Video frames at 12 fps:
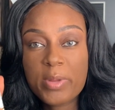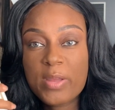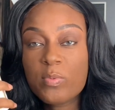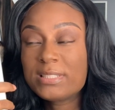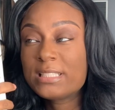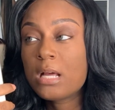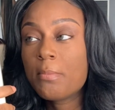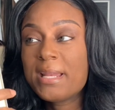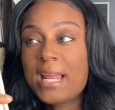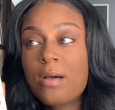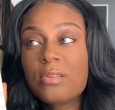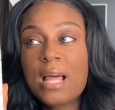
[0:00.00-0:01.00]
It was coming
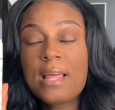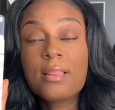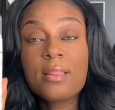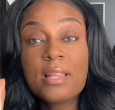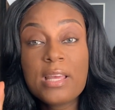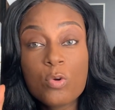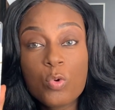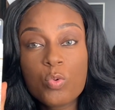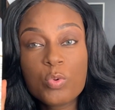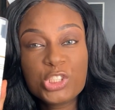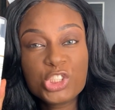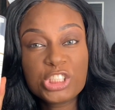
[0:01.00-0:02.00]
out like liquid
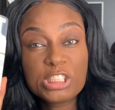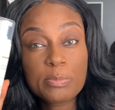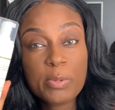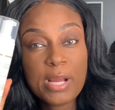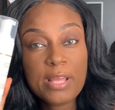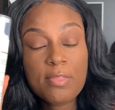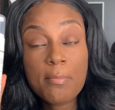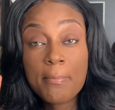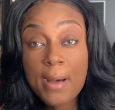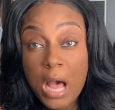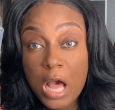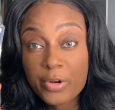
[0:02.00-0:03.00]
when she sprayed the
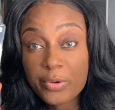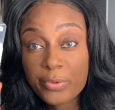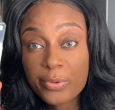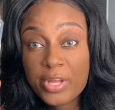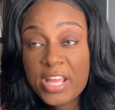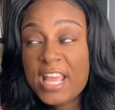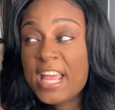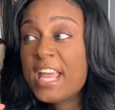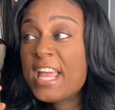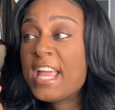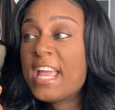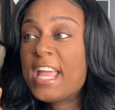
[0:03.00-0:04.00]
bottle.
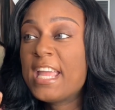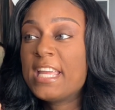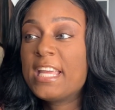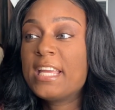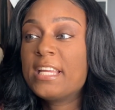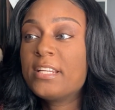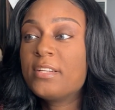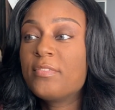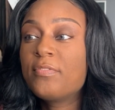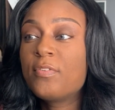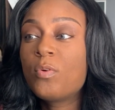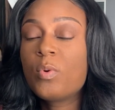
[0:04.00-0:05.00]
And
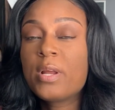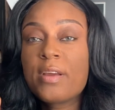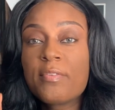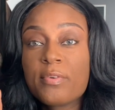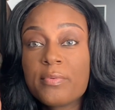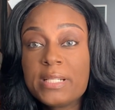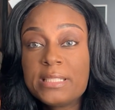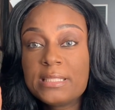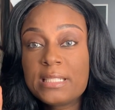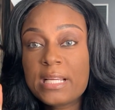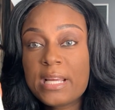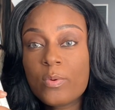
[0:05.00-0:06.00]
for whatever
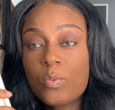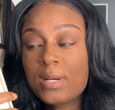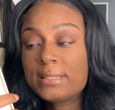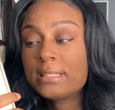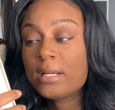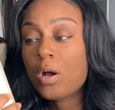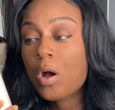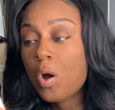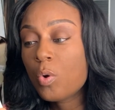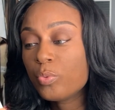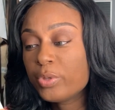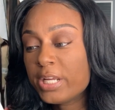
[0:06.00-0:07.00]
reason, it wasn't
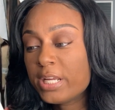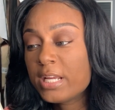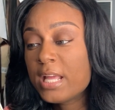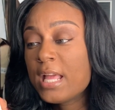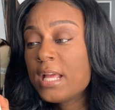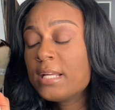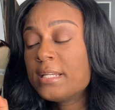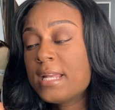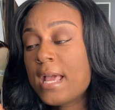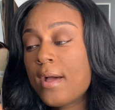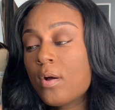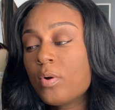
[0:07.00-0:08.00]
holding.
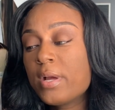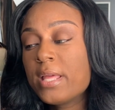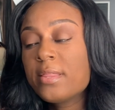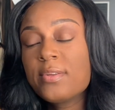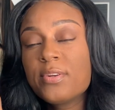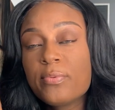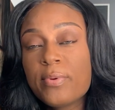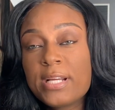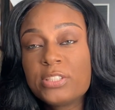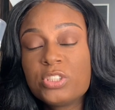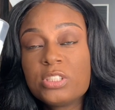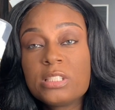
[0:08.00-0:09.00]
Now, in the
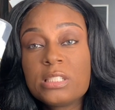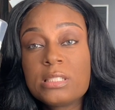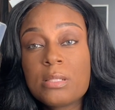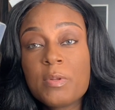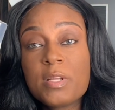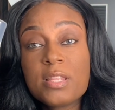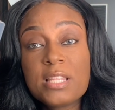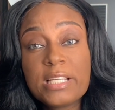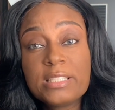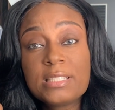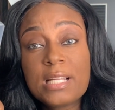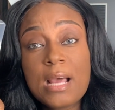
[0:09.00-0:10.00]
directions and some of the
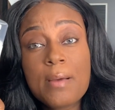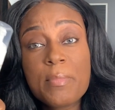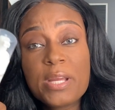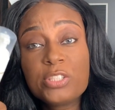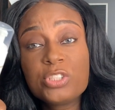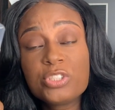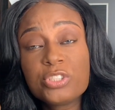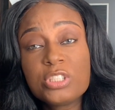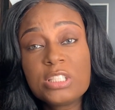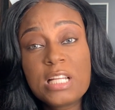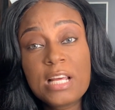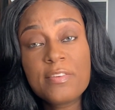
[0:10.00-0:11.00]
things that I made sure to
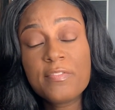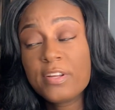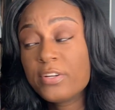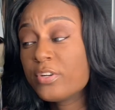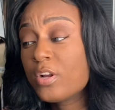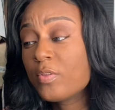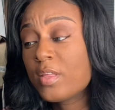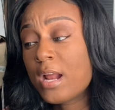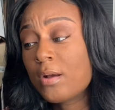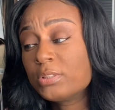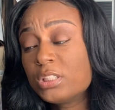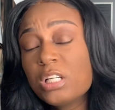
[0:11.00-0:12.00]
let the vendor know that I
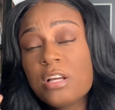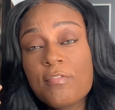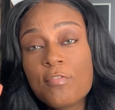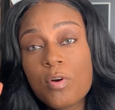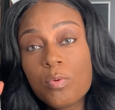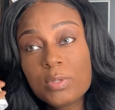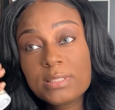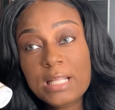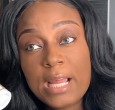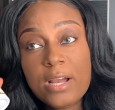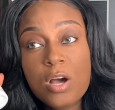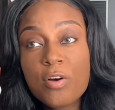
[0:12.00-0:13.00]
was looking for was
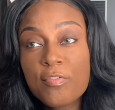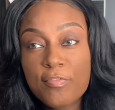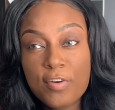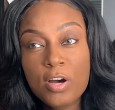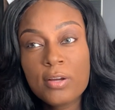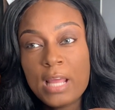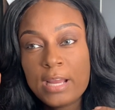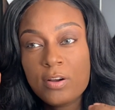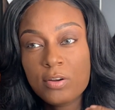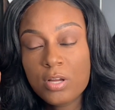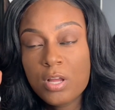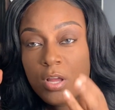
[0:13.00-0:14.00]
like
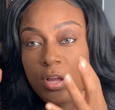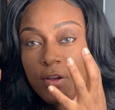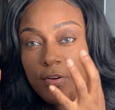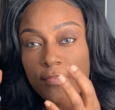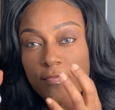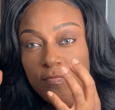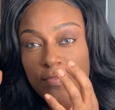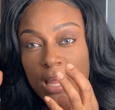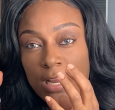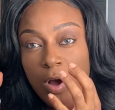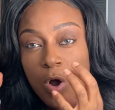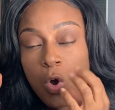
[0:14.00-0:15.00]

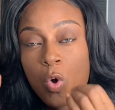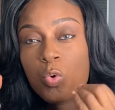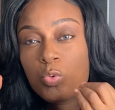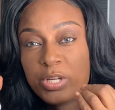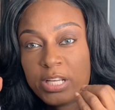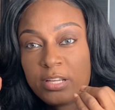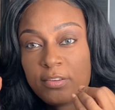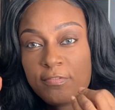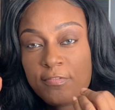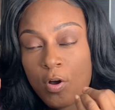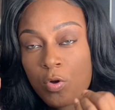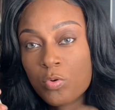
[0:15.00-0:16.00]
a holding
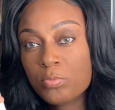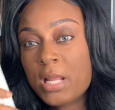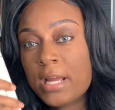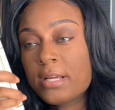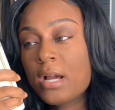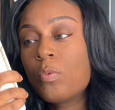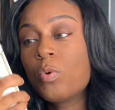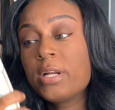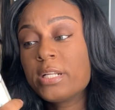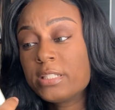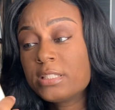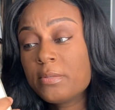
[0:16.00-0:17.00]
foam. Like I wanted
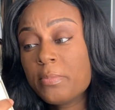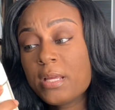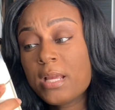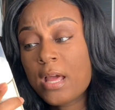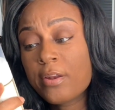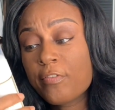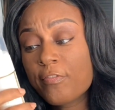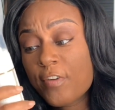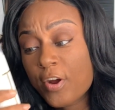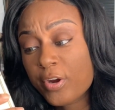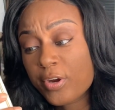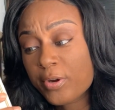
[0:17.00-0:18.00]
it to be kind of
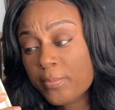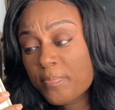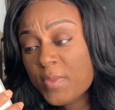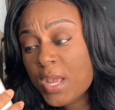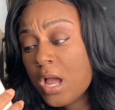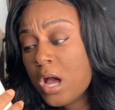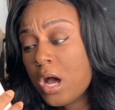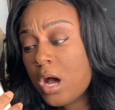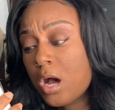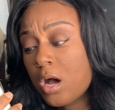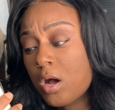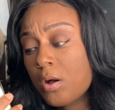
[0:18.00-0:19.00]
firm.
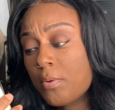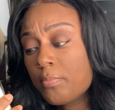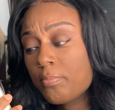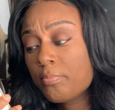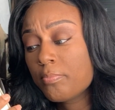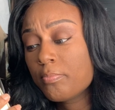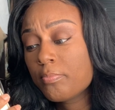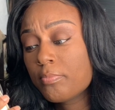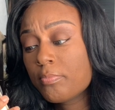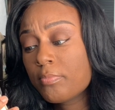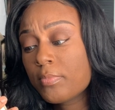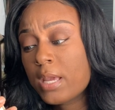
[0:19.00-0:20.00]

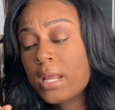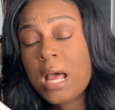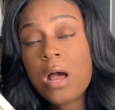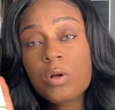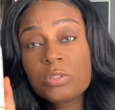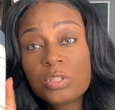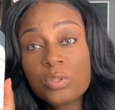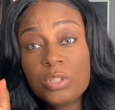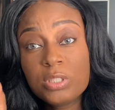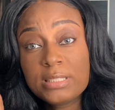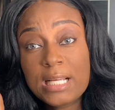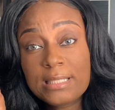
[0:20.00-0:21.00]
And I also
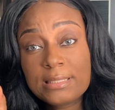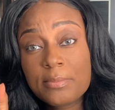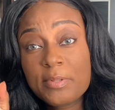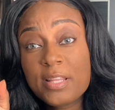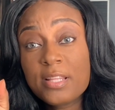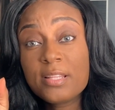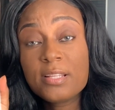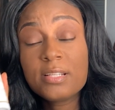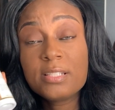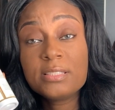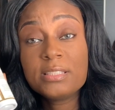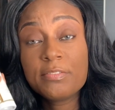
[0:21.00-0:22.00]
looked at some of
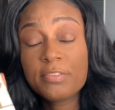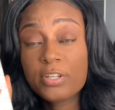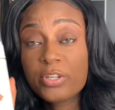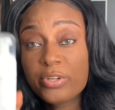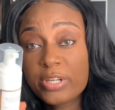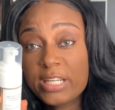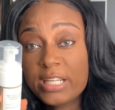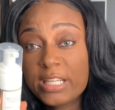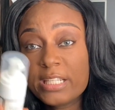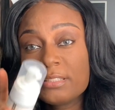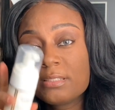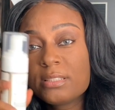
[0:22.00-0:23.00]
the different
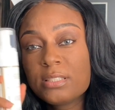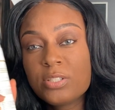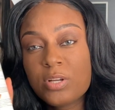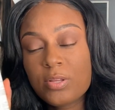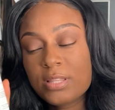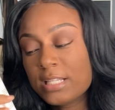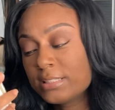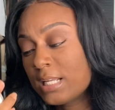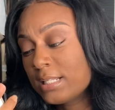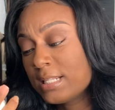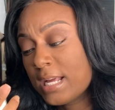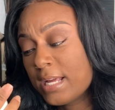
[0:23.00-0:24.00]
ingredients, you know, things
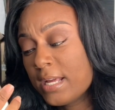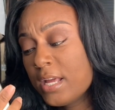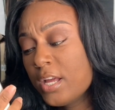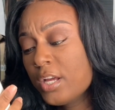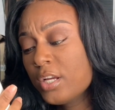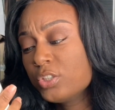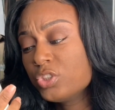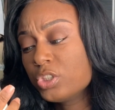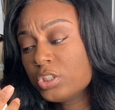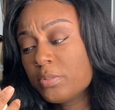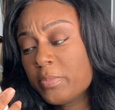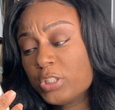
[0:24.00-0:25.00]
like that, just
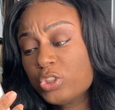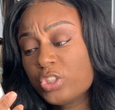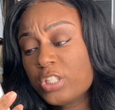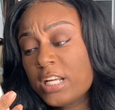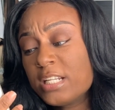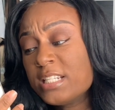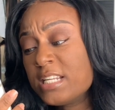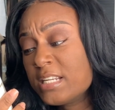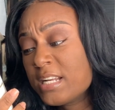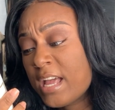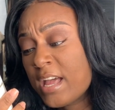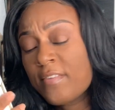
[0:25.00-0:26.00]
to make sure that it didn't
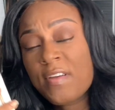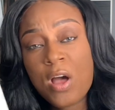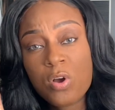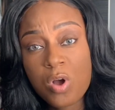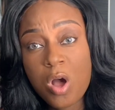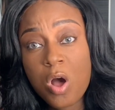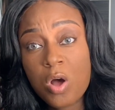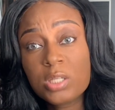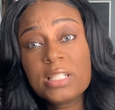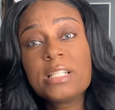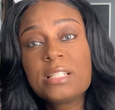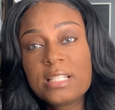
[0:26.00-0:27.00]
have alcohol
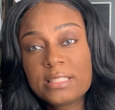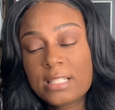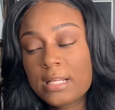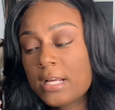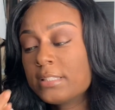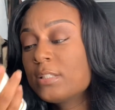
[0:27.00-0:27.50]
in it, things like that.